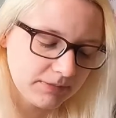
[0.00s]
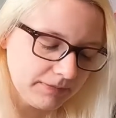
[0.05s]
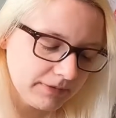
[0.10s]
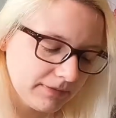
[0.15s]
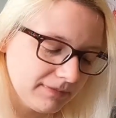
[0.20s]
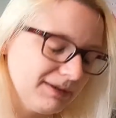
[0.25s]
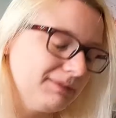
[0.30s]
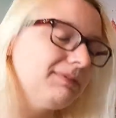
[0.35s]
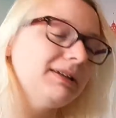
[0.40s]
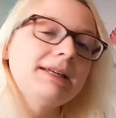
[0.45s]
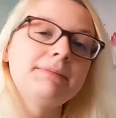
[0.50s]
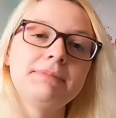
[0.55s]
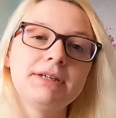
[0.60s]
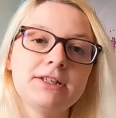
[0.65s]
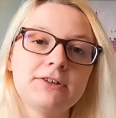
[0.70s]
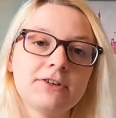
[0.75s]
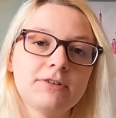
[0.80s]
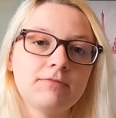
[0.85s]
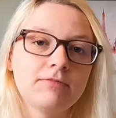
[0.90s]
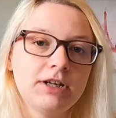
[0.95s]
probably be
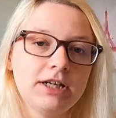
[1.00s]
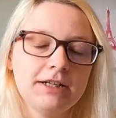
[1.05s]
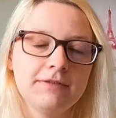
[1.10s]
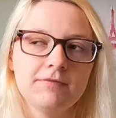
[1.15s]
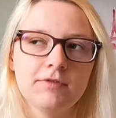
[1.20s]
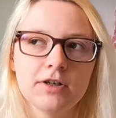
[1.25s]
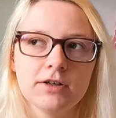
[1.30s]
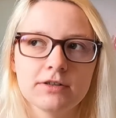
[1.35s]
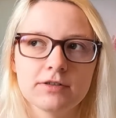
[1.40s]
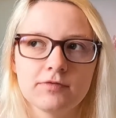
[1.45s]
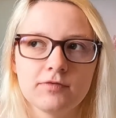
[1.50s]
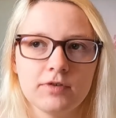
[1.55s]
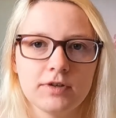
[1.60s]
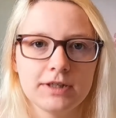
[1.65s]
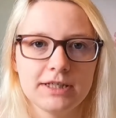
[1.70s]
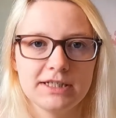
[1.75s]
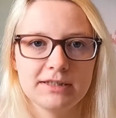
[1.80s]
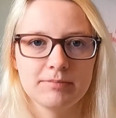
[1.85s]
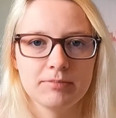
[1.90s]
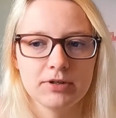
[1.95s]
doing reading vlogs for
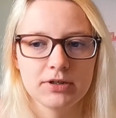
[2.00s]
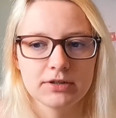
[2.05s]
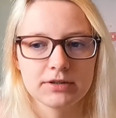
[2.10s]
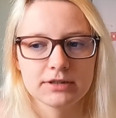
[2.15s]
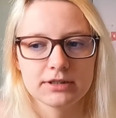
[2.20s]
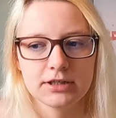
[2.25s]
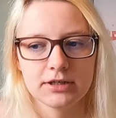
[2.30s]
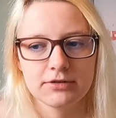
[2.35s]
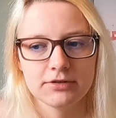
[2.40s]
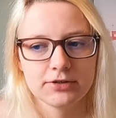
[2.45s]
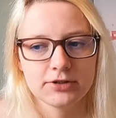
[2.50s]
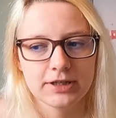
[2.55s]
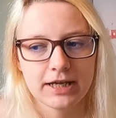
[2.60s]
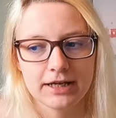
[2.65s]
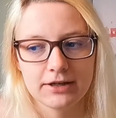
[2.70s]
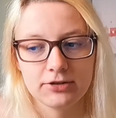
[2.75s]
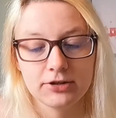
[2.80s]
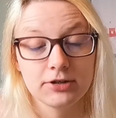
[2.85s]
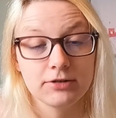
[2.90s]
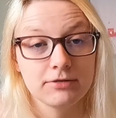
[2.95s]
these books, so
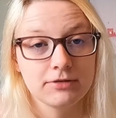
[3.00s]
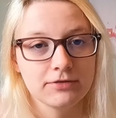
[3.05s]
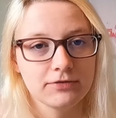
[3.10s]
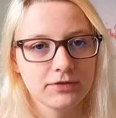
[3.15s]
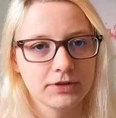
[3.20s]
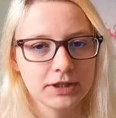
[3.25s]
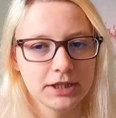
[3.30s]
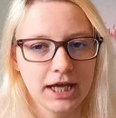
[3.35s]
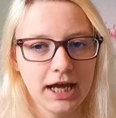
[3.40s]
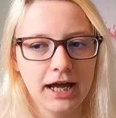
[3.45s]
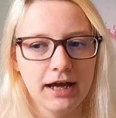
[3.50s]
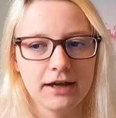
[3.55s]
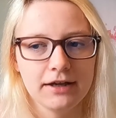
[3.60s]
stay tuned for that,